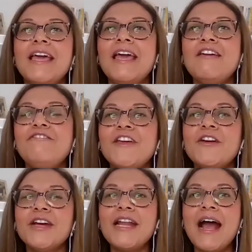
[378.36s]
and
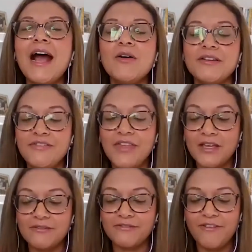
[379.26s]
figure it out if they
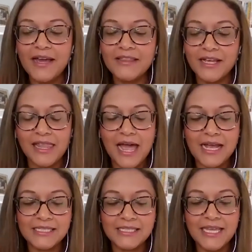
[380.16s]
could find the
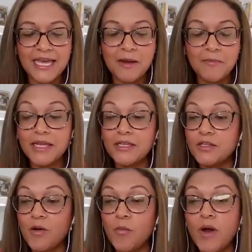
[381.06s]
glasses, that I'm like, you
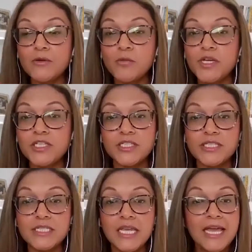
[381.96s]
know what?
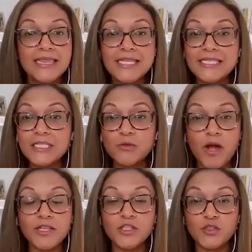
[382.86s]
This is
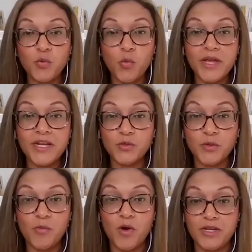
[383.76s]
what
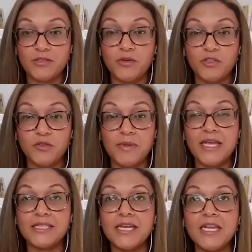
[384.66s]
2021 is going to be.
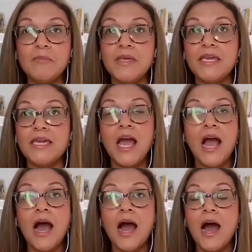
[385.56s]
It's going to be
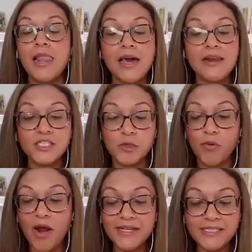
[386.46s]
a lot of
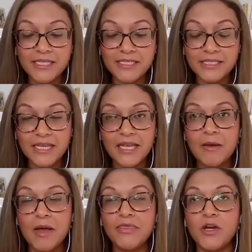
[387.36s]
surprises.
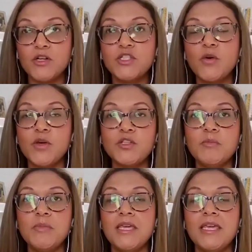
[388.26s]
There's going to
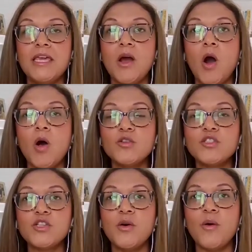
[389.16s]
be
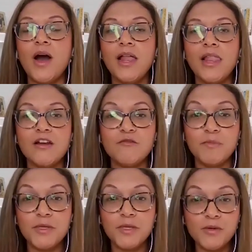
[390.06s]
also a lot of
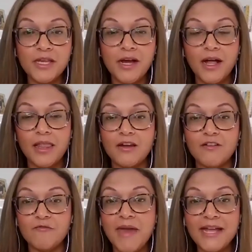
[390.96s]
beauty, a lot
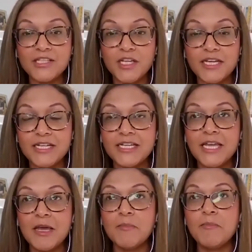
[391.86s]
of magic.
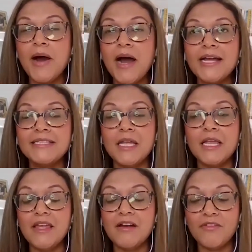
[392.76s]
But
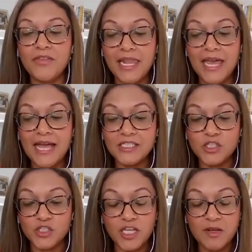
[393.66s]
nevertheless,
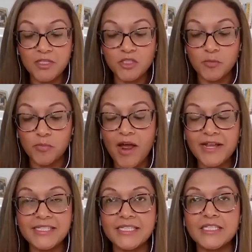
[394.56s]
there's going to be
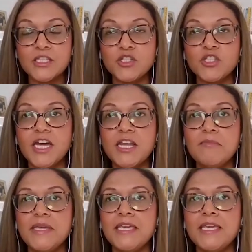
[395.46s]
surprises. There's going to
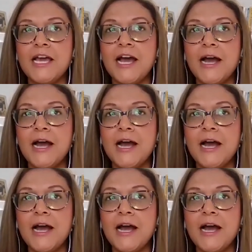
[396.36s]
be